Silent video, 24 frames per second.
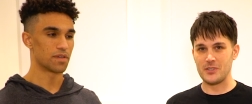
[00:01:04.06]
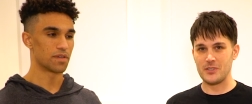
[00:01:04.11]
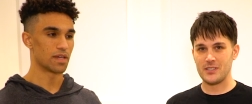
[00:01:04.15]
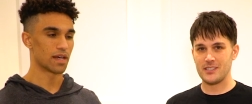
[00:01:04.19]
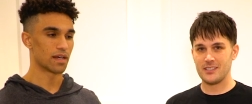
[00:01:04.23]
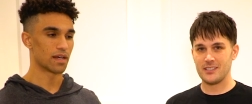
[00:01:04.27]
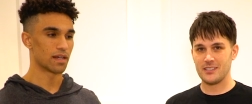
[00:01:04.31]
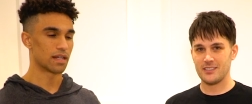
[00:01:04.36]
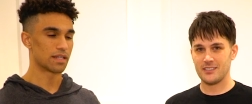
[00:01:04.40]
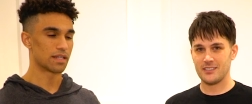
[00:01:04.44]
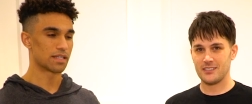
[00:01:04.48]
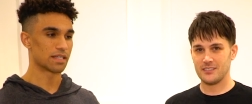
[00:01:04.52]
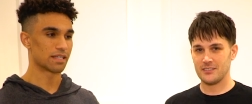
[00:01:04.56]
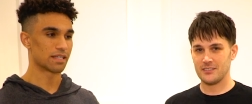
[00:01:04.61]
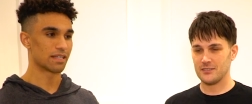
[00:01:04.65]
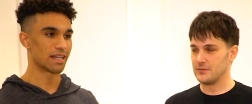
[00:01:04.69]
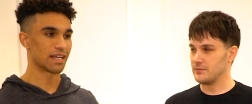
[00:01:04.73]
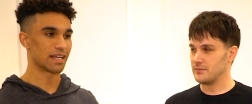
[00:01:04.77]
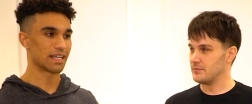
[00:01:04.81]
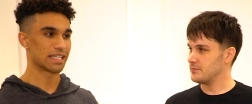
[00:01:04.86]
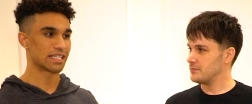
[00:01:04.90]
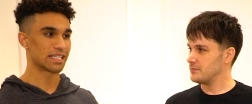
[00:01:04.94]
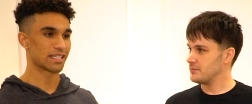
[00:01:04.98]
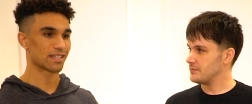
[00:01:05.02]
Speaker 1: yeah, it's a
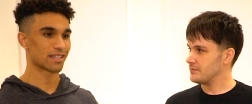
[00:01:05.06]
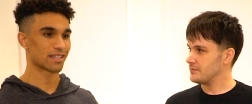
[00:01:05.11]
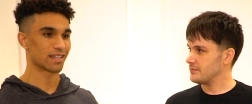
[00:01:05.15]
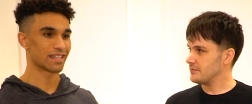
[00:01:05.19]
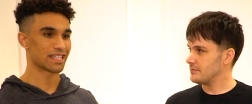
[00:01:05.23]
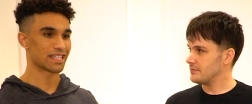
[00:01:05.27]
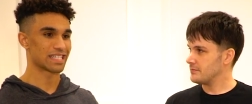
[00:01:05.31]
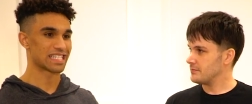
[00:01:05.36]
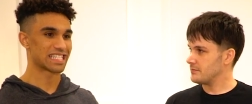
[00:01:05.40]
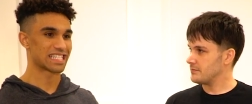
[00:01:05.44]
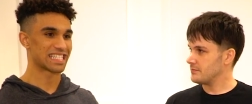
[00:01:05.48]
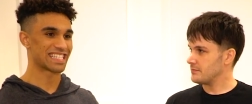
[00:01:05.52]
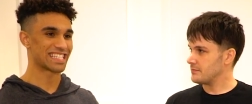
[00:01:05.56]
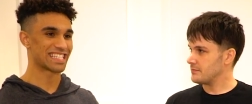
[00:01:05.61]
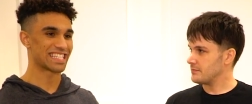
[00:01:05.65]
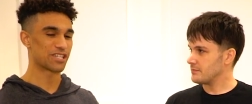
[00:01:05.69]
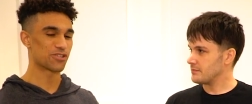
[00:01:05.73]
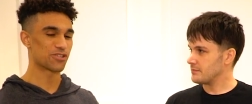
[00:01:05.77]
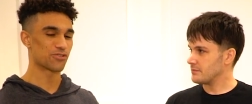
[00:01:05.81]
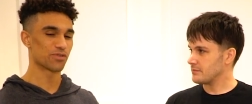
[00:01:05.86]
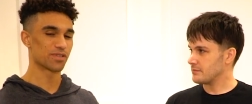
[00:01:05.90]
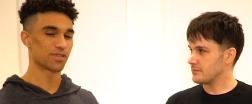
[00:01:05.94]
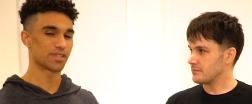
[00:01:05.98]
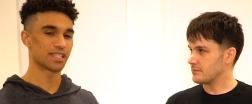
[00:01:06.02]
nice
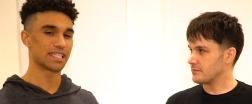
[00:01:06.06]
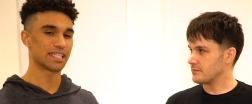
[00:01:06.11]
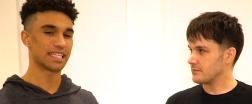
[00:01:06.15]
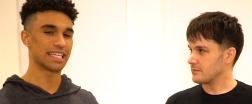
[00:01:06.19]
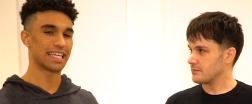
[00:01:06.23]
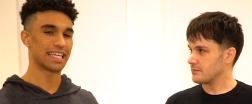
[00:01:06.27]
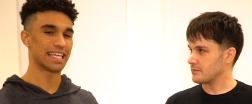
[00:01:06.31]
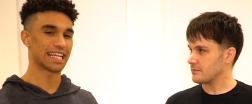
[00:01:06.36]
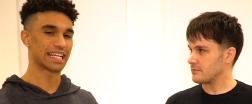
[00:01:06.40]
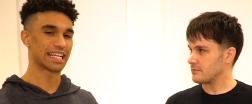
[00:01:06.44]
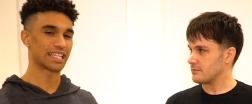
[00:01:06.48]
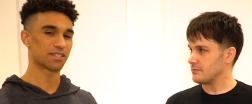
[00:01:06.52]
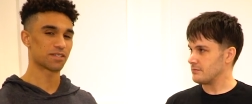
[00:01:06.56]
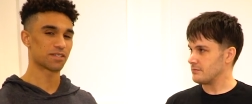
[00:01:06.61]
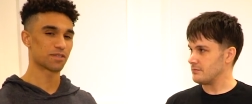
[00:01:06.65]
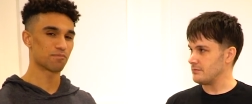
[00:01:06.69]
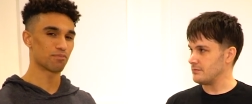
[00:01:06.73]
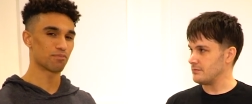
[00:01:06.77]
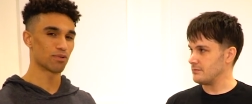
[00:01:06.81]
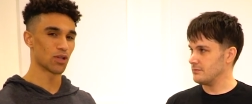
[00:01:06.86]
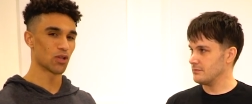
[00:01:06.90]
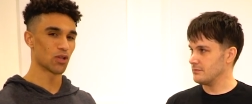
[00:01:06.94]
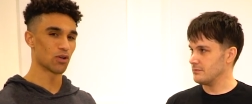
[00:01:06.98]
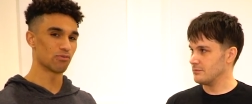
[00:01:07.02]
citrusy
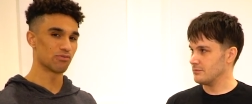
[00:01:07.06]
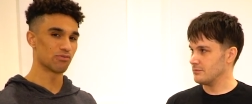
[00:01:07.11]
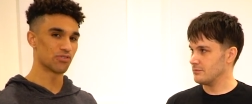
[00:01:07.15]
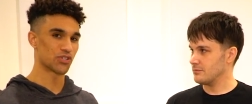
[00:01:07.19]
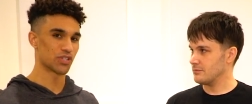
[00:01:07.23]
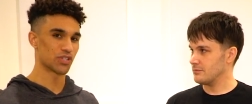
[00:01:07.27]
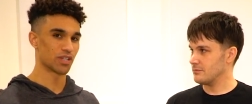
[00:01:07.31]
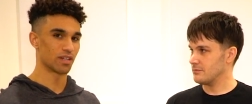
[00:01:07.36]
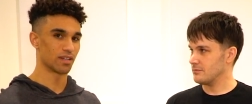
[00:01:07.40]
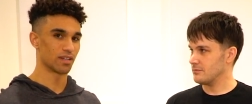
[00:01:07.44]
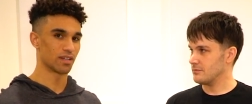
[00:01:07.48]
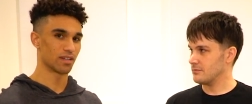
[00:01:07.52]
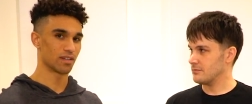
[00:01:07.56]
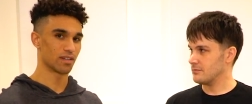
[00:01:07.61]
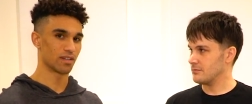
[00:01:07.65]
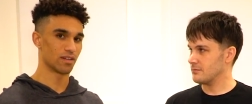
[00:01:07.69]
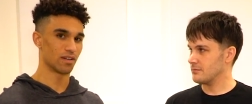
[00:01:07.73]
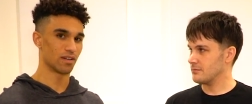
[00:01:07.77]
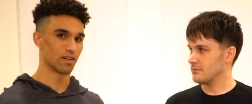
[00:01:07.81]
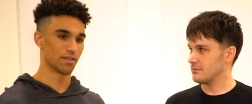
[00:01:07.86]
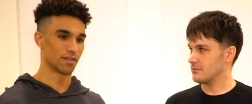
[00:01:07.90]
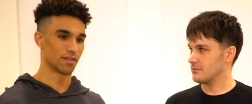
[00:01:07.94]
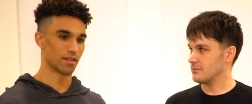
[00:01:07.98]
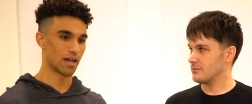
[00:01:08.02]
explosion
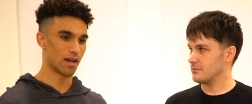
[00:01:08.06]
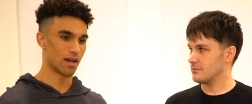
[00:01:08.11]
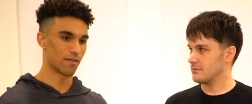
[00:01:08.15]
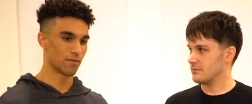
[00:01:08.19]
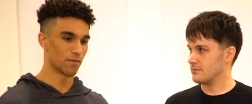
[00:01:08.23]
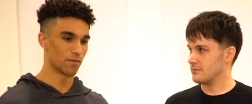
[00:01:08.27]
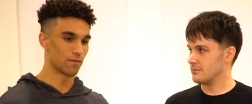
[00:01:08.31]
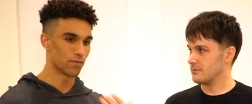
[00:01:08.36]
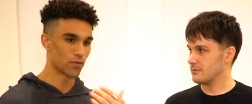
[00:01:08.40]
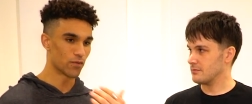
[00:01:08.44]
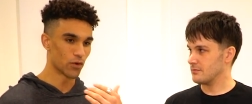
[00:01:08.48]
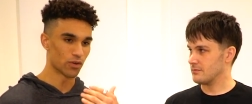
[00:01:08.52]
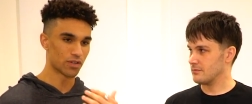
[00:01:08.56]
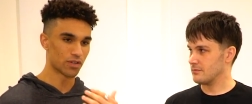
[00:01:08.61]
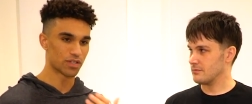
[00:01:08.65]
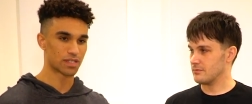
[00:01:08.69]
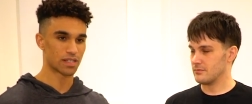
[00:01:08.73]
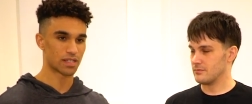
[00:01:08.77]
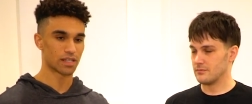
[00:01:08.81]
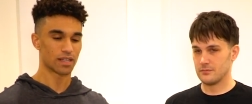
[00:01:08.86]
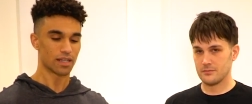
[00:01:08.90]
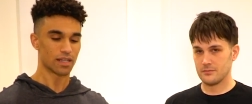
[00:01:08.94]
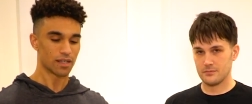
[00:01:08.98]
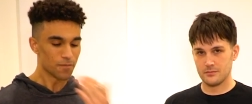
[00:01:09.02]
on off of
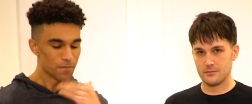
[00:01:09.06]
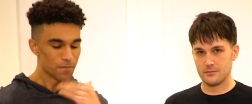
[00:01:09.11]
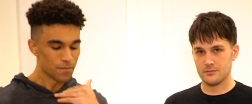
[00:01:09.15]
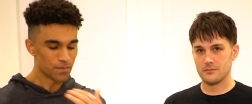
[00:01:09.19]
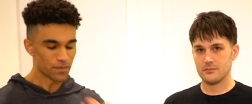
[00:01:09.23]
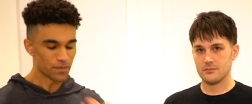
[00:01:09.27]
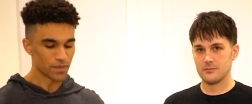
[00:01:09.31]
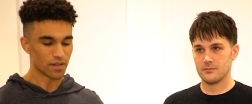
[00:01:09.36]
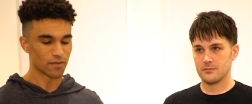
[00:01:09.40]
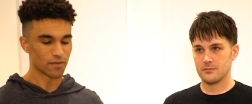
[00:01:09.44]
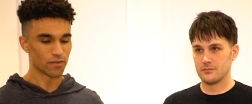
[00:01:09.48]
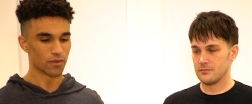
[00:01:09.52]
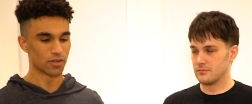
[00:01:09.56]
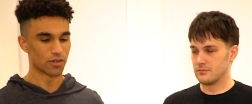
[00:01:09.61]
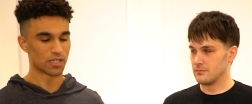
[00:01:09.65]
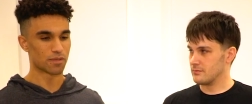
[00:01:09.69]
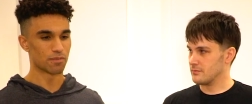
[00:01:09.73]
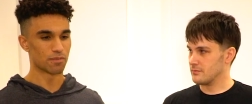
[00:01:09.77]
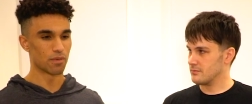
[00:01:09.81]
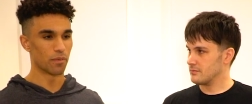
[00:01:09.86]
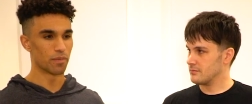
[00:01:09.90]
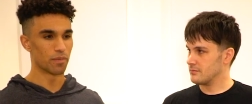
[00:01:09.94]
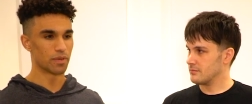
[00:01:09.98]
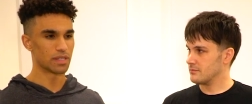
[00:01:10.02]
first first
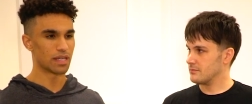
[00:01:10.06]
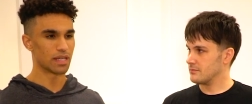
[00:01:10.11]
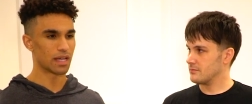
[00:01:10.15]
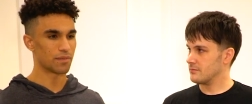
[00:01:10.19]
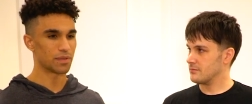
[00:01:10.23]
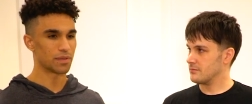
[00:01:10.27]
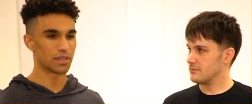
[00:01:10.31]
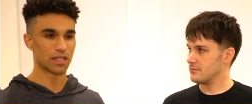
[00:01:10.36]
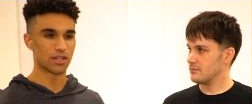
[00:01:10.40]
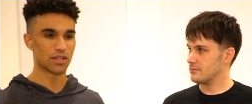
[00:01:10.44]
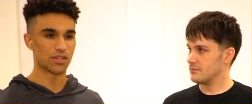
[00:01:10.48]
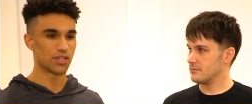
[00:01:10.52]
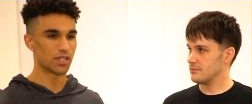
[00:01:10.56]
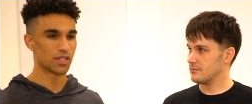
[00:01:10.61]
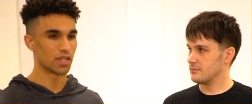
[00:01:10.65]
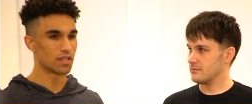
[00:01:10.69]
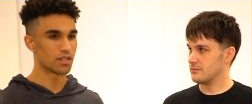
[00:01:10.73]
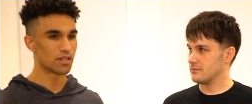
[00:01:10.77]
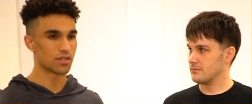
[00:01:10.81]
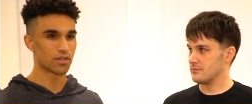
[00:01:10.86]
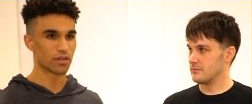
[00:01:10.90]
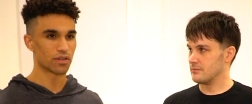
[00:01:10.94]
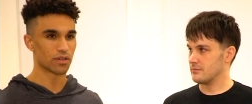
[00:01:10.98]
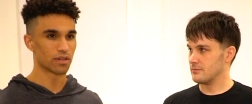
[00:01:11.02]
smell. But yeah, I mean that
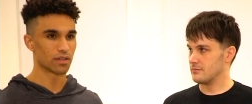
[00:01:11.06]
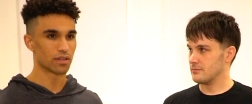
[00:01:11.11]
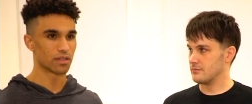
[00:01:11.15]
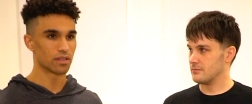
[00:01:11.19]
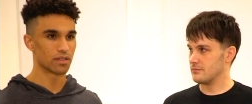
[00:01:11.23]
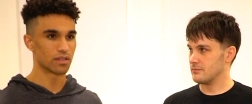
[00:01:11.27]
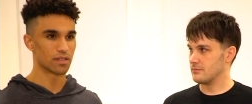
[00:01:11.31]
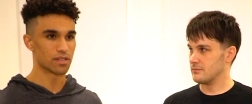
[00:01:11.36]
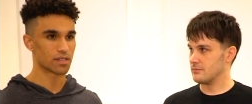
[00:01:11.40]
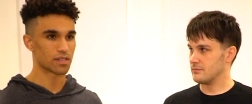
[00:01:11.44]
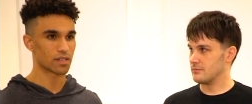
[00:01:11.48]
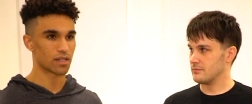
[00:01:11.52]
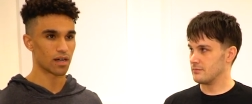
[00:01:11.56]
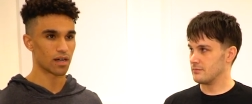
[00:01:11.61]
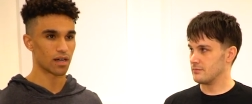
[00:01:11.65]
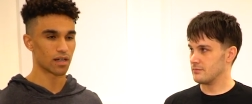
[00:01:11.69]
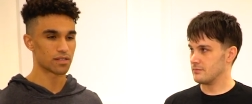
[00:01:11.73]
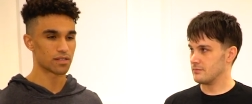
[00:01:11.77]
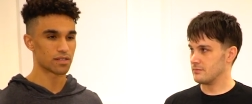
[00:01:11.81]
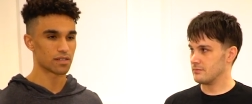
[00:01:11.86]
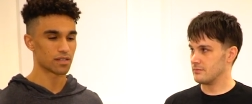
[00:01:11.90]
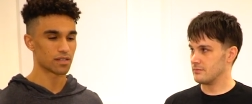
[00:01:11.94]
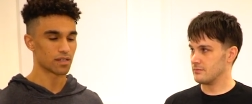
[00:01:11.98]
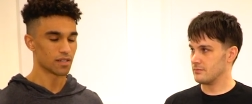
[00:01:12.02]
ginger just
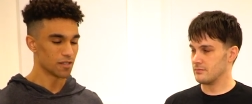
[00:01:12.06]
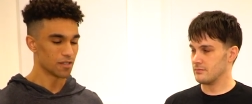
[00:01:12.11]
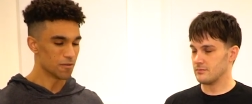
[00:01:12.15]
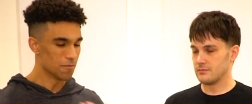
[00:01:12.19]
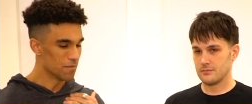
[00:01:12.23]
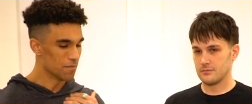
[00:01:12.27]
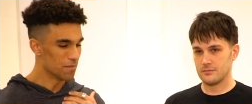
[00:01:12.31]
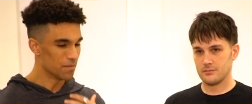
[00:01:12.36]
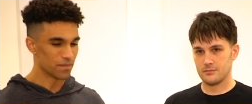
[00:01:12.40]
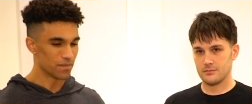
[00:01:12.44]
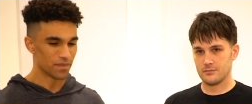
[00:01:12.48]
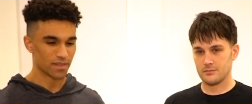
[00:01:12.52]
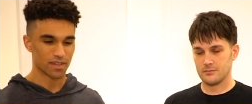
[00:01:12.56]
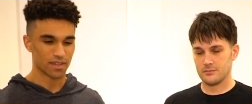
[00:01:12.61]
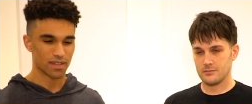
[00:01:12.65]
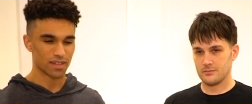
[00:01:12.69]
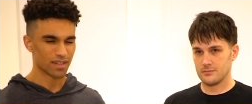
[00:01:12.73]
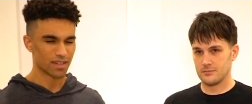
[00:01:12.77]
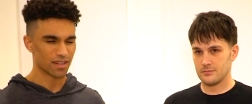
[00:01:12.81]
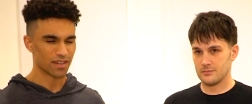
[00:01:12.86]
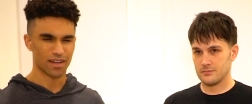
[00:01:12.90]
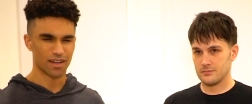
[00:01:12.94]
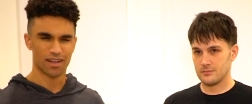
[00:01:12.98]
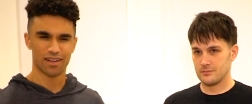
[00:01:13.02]
cuts.
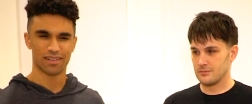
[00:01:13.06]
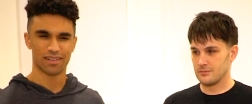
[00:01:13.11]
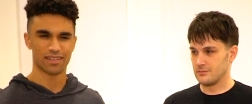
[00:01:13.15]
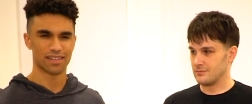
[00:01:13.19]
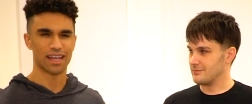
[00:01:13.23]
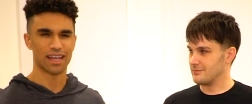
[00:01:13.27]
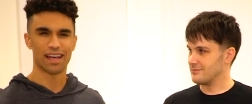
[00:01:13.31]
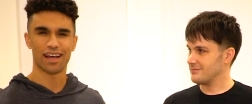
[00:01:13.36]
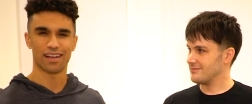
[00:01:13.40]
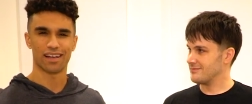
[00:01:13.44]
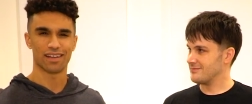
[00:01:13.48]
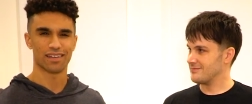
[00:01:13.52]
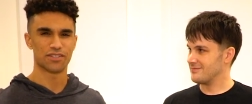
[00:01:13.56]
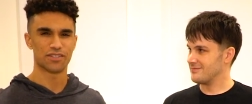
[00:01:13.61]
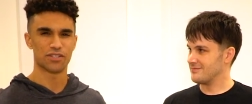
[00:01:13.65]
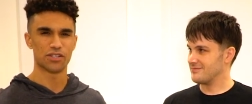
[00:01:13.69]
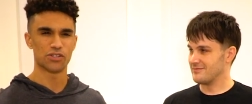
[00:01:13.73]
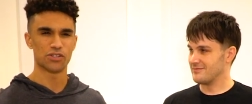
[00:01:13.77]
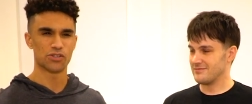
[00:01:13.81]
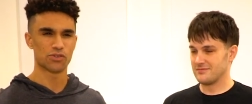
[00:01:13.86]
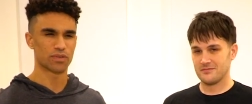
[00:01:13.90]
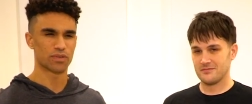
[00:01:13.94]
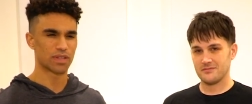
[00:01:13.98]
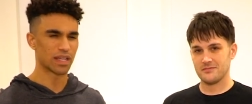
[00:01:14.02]
Uh, yeah,
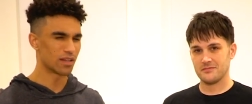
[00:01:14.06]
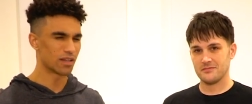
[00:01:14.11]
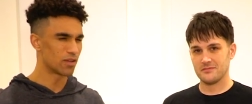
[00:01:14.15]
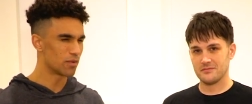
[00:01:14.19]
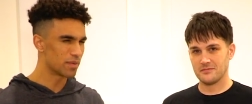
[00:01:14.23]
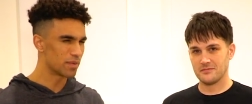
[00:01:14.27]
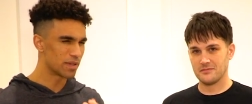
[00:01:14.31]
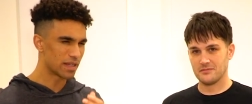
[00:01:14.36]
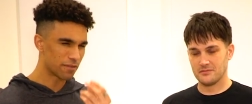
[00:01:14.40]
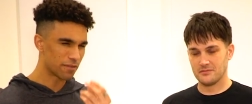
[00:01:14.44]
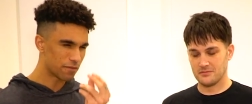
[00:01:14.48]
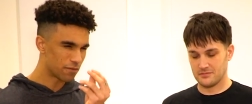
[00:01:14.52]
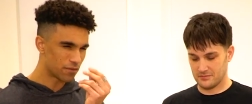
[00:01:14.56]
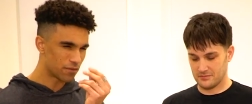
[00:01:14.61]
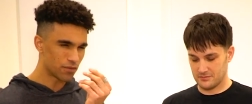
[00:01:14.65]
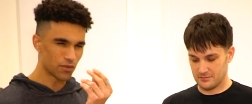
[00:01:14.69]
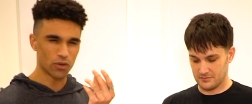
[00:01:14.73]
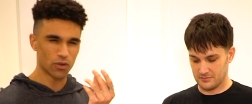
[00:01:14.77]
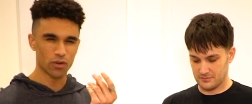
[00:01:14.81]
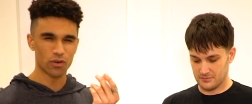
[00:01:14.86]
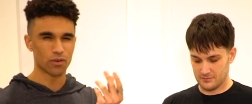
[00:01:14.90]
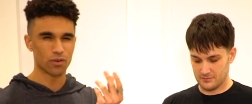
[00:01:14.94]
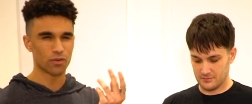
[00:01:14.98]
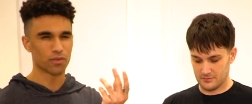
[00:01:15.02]
ginger with that little bit of that
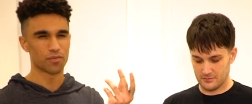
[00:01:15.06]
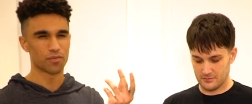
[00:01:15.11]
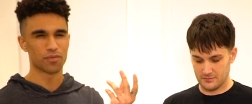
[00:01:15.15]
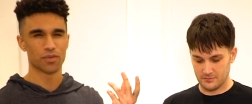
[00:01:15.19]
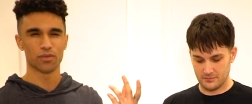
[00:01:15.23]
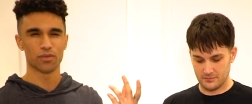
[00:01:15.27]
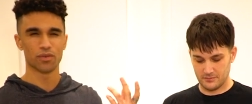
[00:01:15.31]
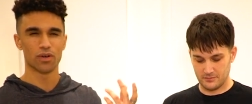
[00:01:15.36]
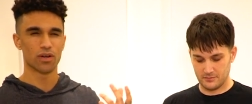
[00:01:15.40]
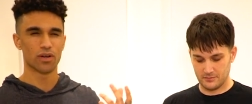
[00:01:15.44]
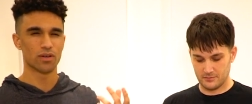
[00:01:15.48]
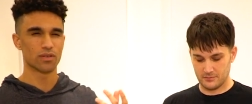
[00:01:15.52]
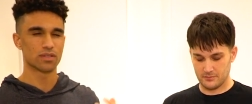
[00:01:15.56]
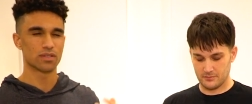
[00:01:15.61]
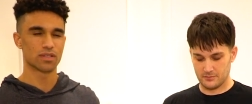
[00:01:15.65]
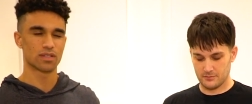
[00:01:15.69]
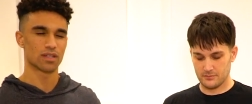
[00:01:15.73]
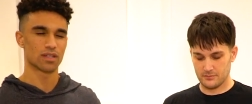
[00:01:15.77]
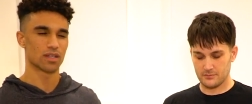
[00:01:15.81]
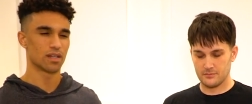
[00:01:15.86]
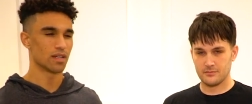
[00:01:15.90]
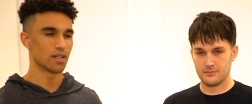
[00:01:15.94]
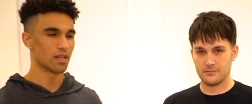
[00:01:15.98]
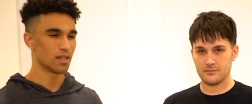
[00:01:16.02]
floral from the
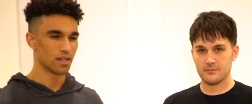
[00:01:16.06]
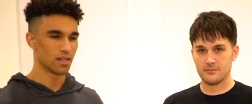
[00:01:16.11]
rose.